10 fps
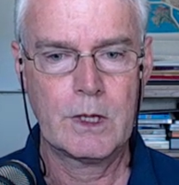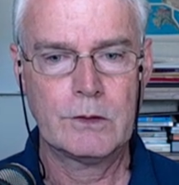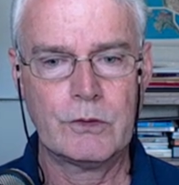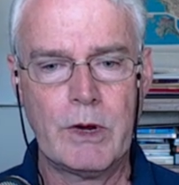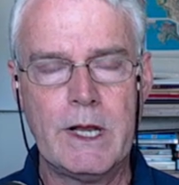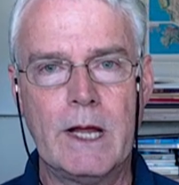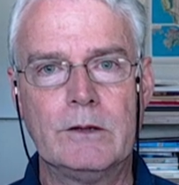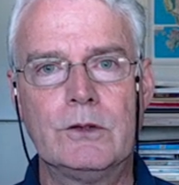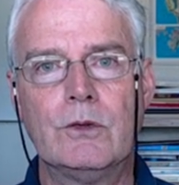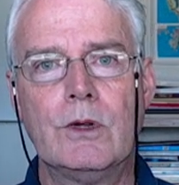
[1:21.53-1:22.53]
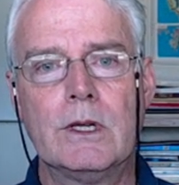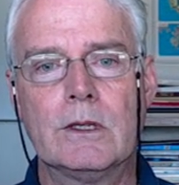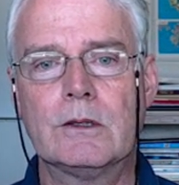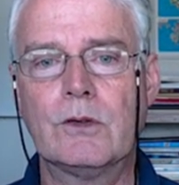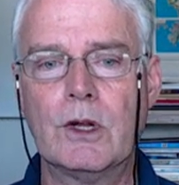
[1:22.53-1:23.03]
So right now it's
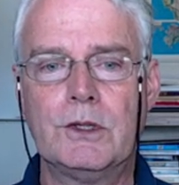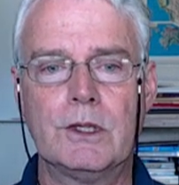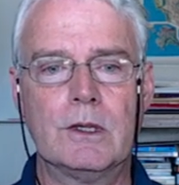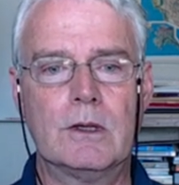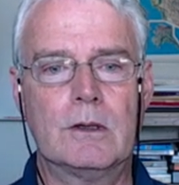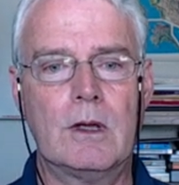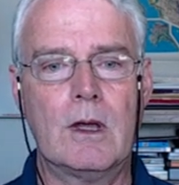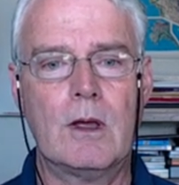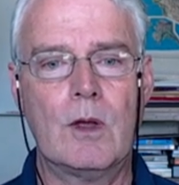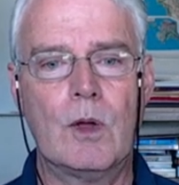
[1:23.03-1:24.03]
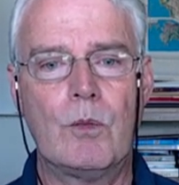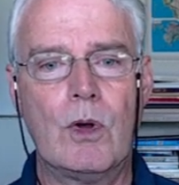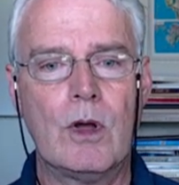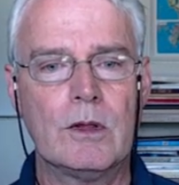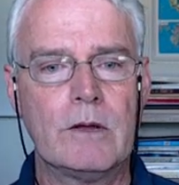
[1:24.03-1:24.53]
doing, it's launching uh, a
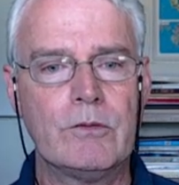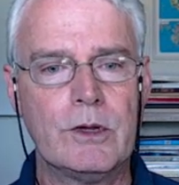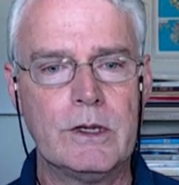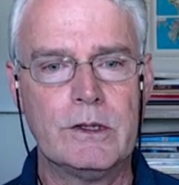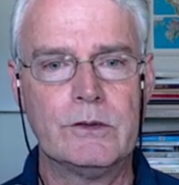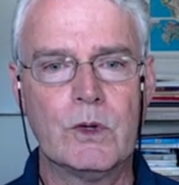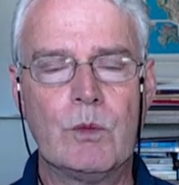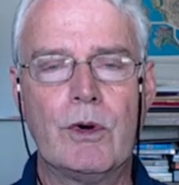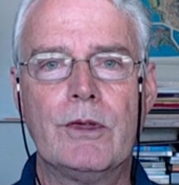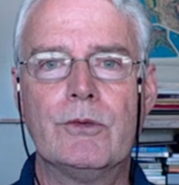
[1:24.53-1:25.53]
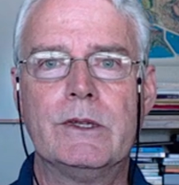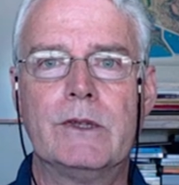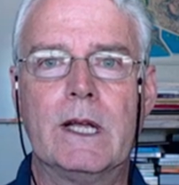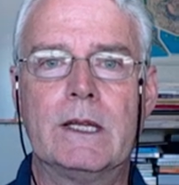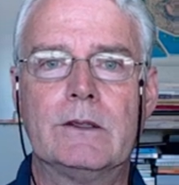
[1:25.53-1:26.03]
ball every zero point three
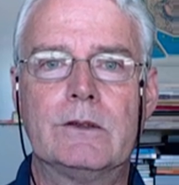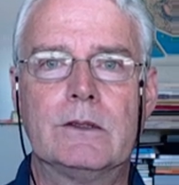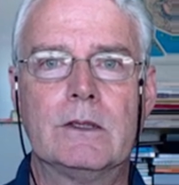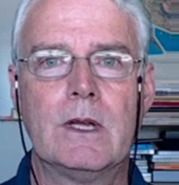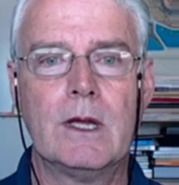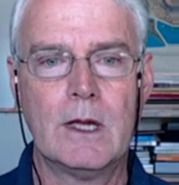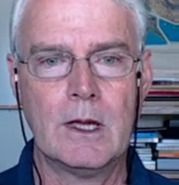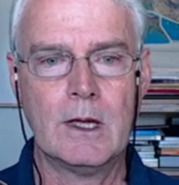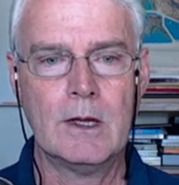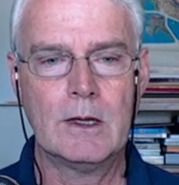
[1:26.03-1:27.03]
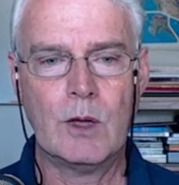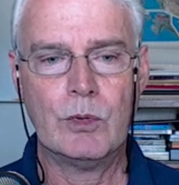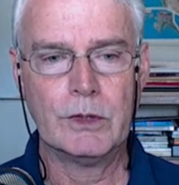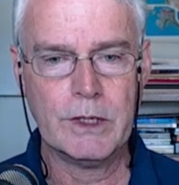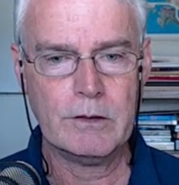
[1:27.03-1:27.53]
seconds, I
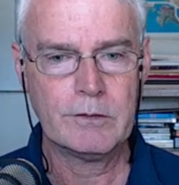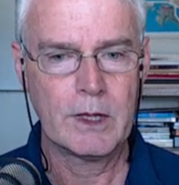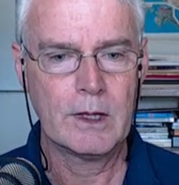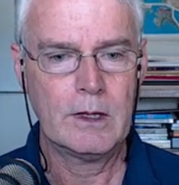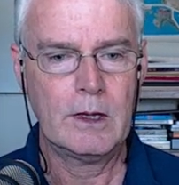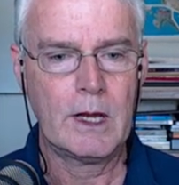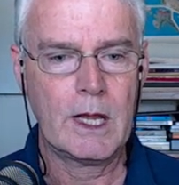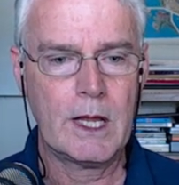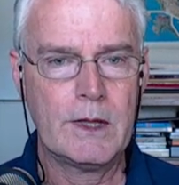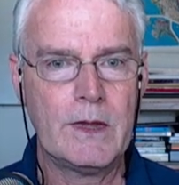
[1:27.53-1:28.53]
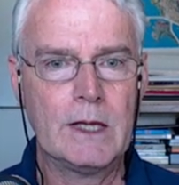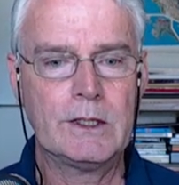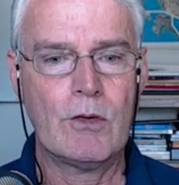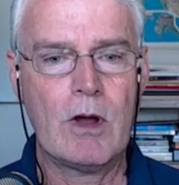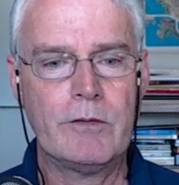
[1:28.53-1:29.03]
believe. And that's
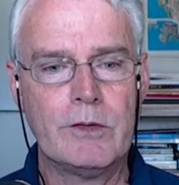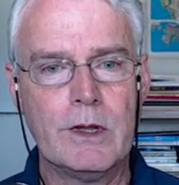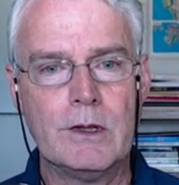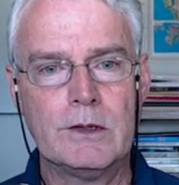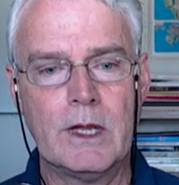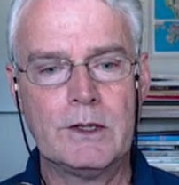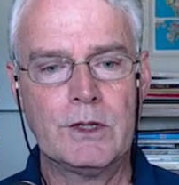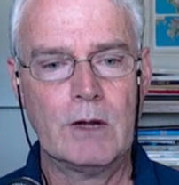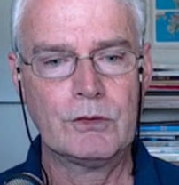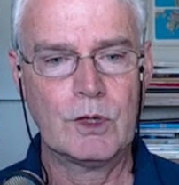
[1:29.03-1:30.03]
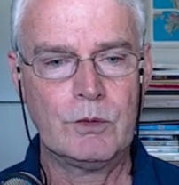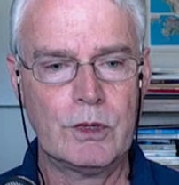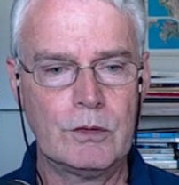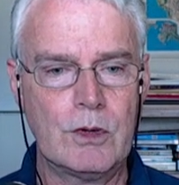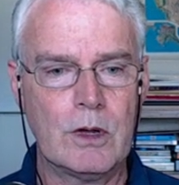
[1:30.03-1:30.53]
how often that JavaScript
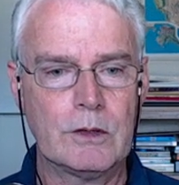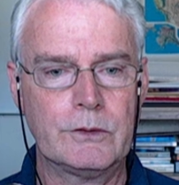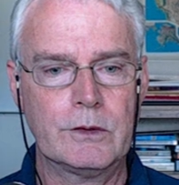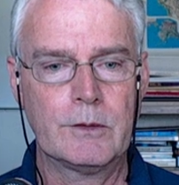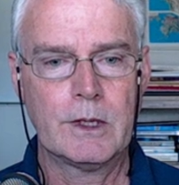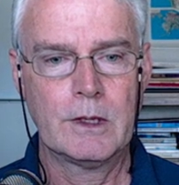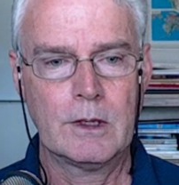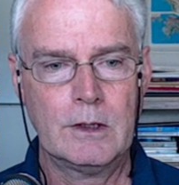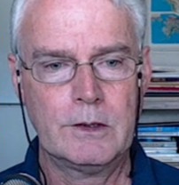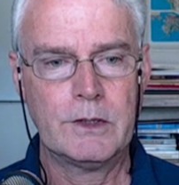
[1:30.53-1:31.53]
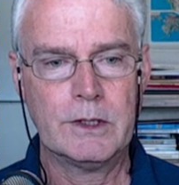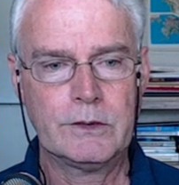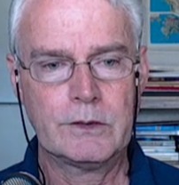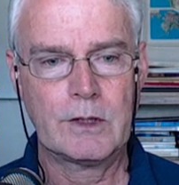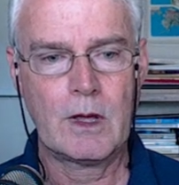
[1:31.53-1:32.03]
code calls
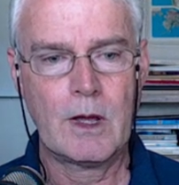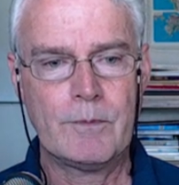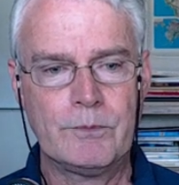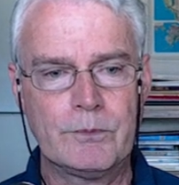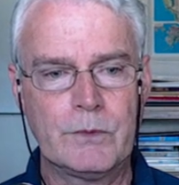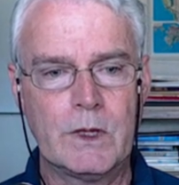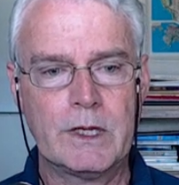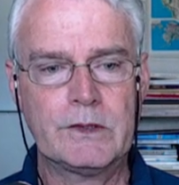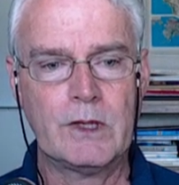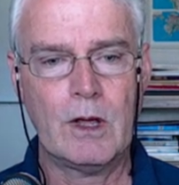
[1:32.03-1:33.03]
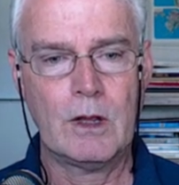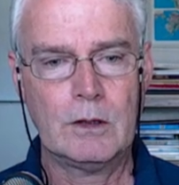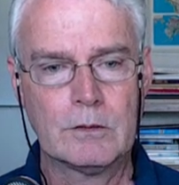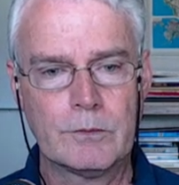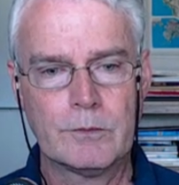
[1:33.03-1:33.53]
this uh,
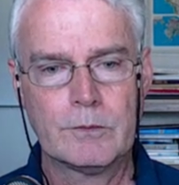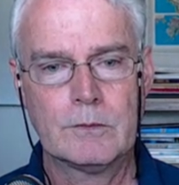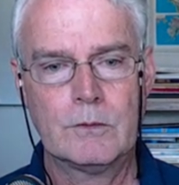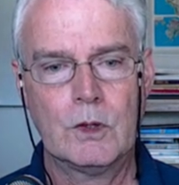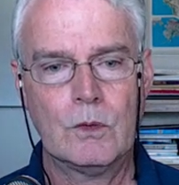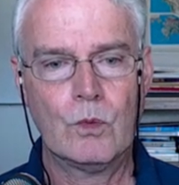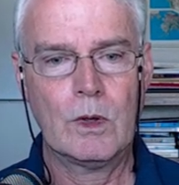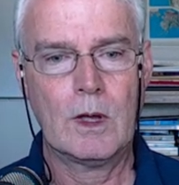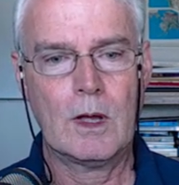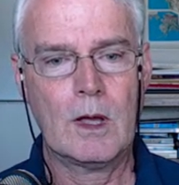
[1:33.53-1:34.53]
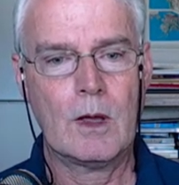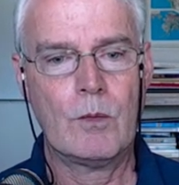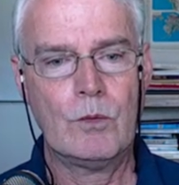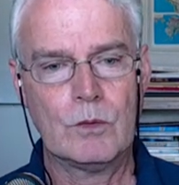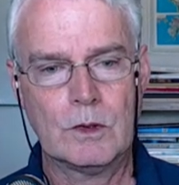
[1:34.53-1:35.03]
Excel uh,
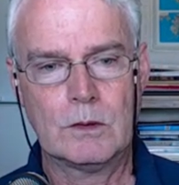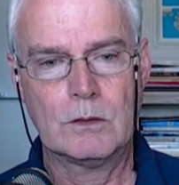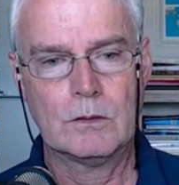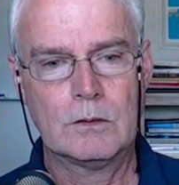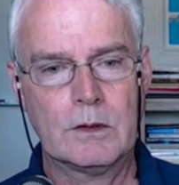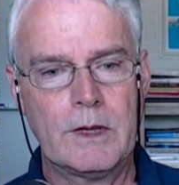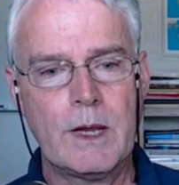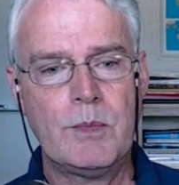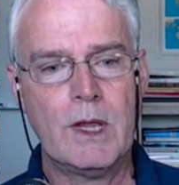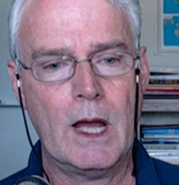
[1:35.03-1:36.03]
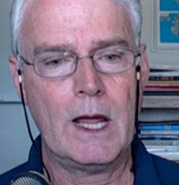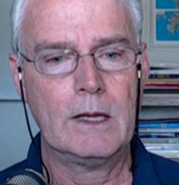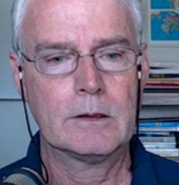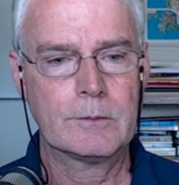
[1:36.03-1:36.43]
A P I.